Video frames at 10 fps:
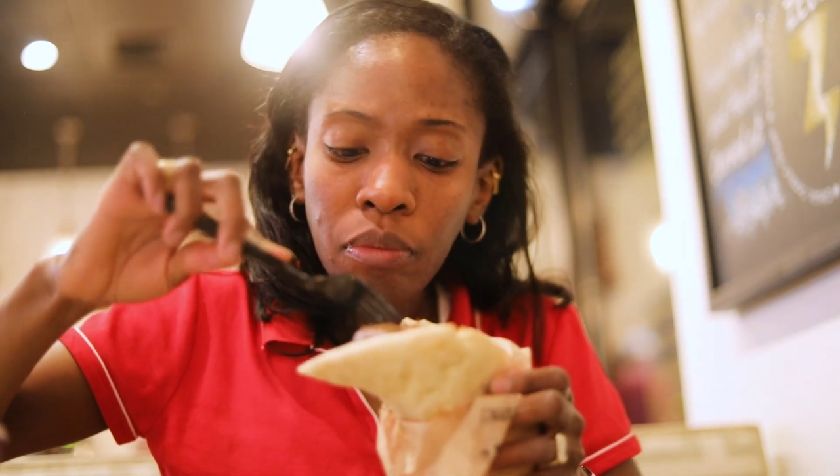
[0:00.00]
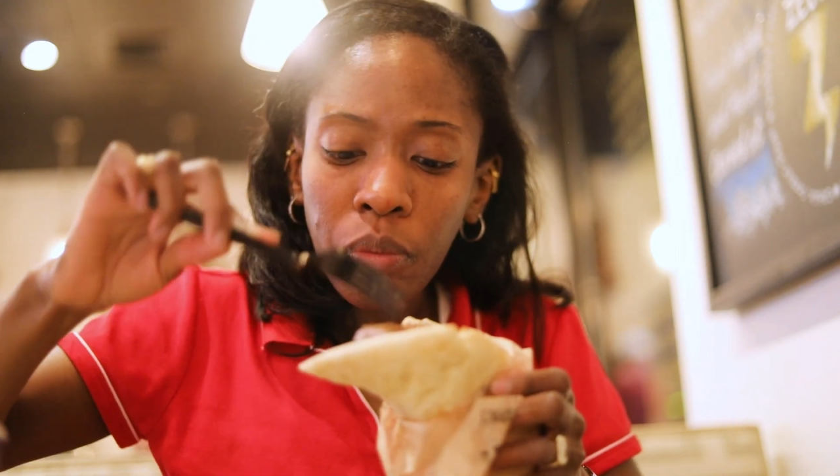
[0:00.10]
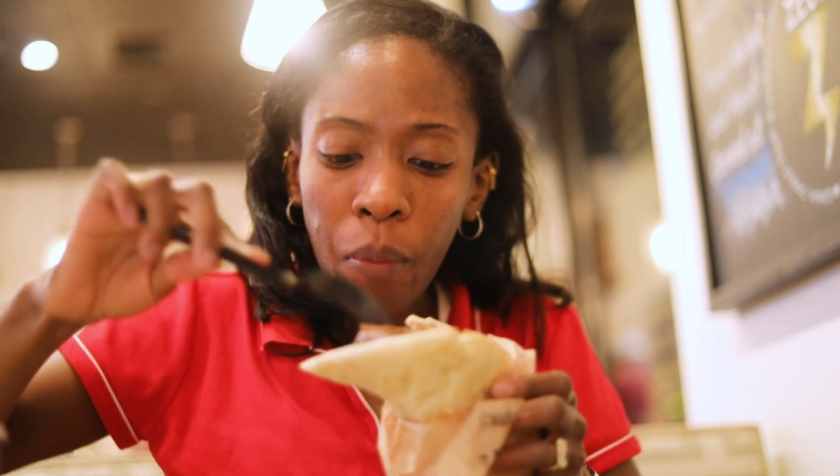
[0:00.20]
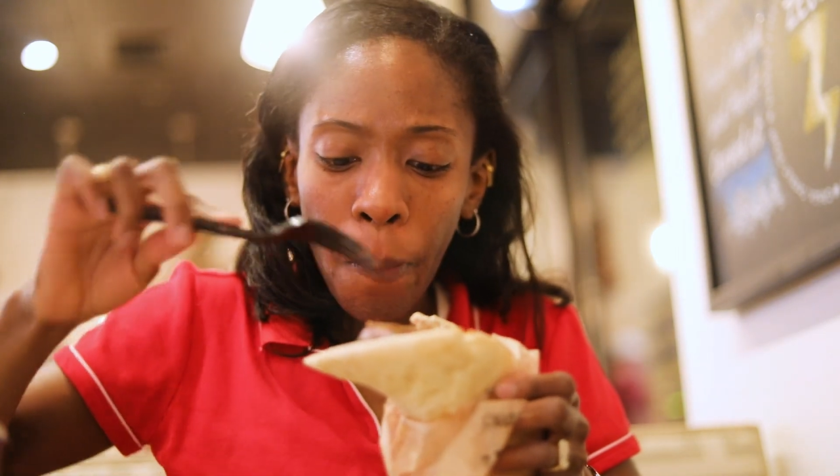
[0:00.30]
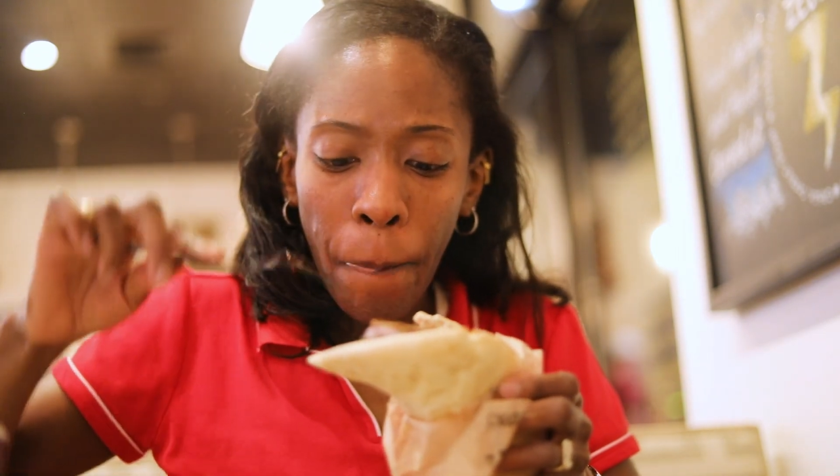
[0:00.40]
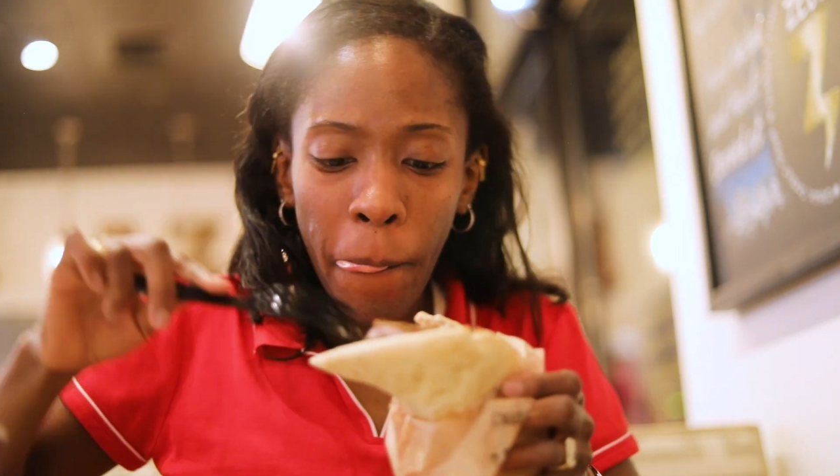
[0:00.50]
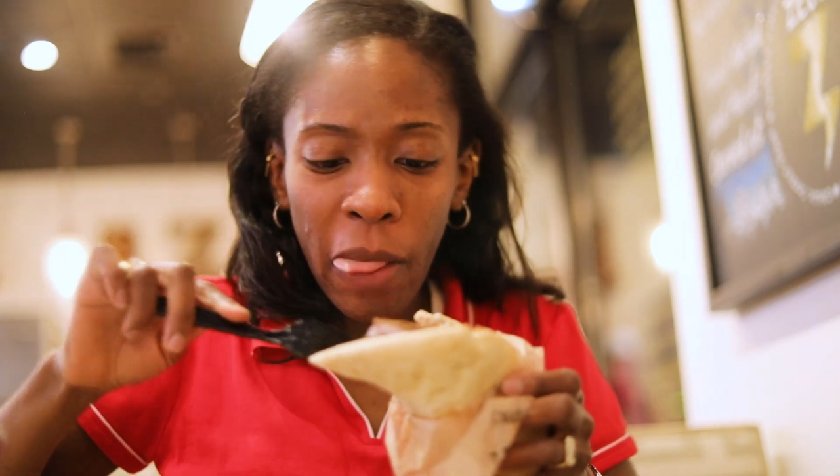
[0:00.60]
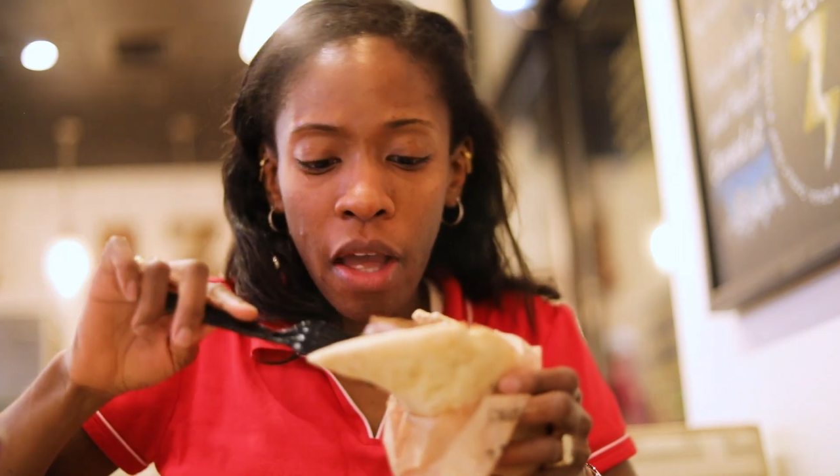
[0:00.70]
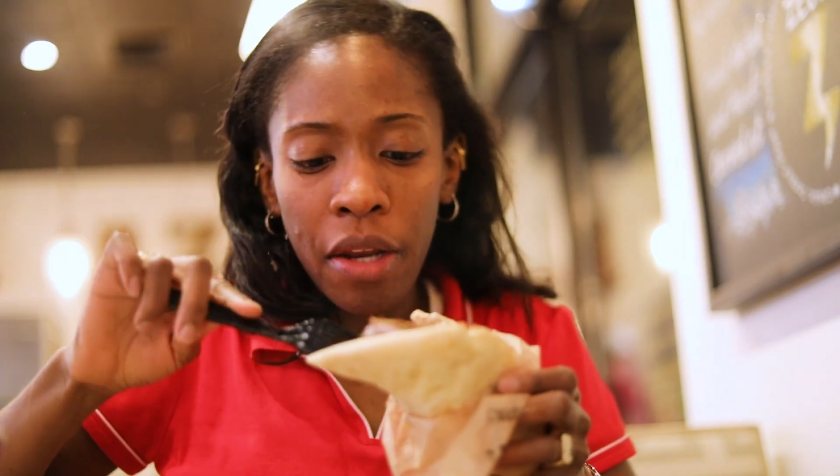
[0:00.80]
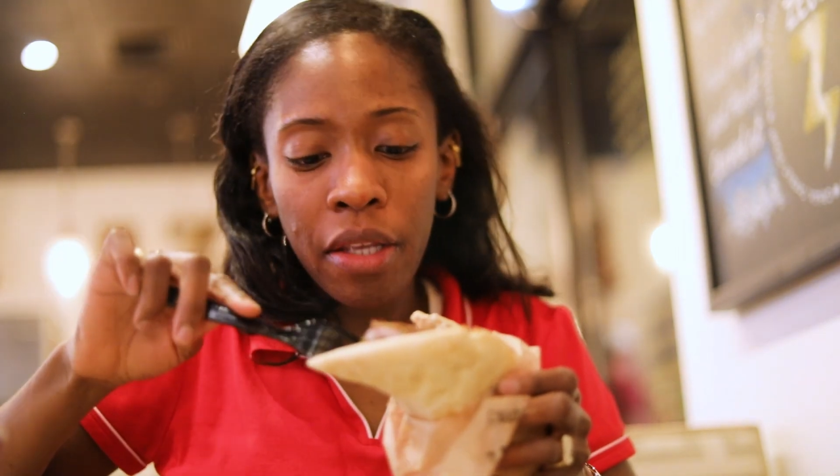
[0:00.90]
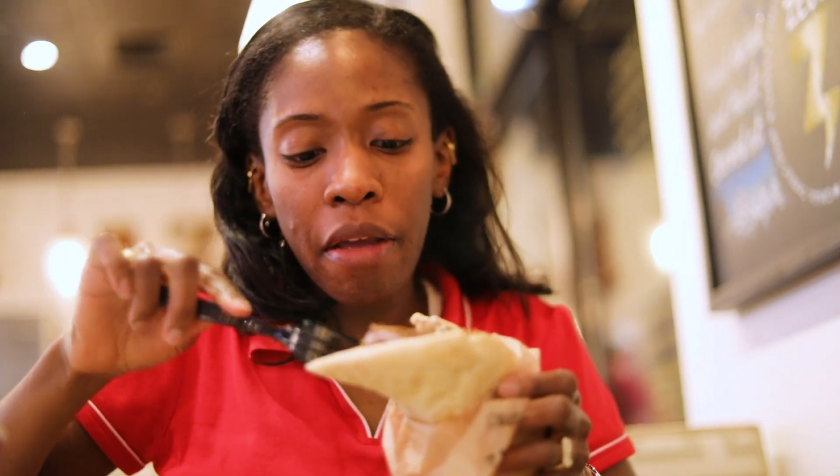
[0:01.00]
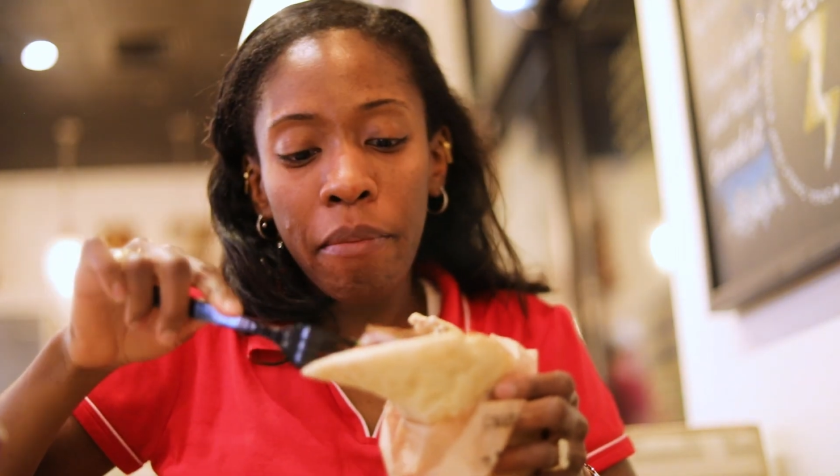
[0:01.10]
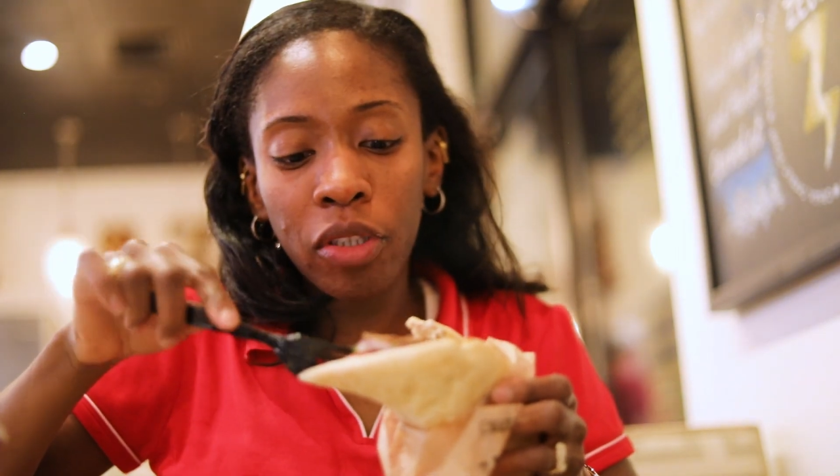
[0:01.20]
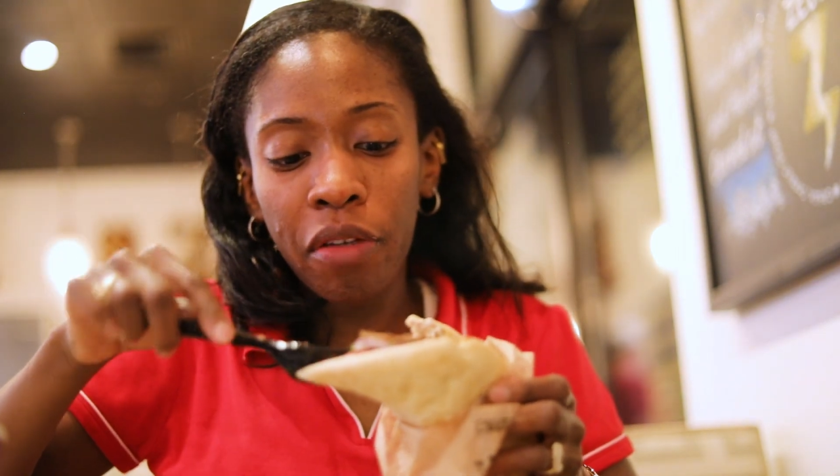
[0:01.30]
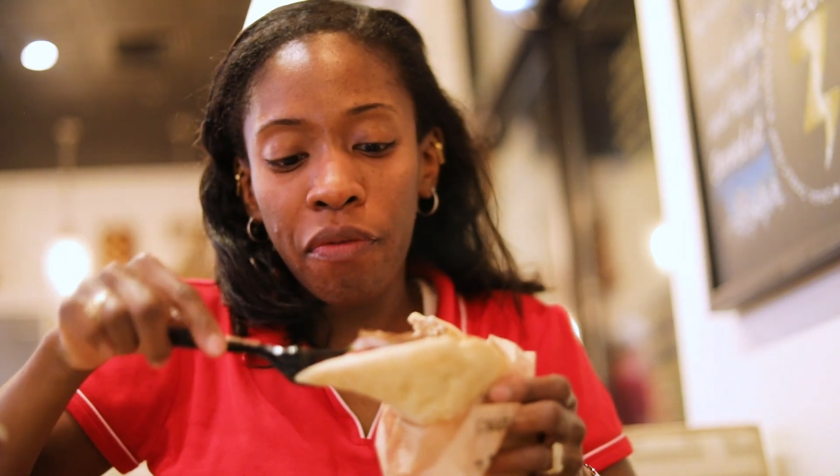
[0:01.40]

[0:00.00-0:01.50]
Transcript: fluffy, pillowy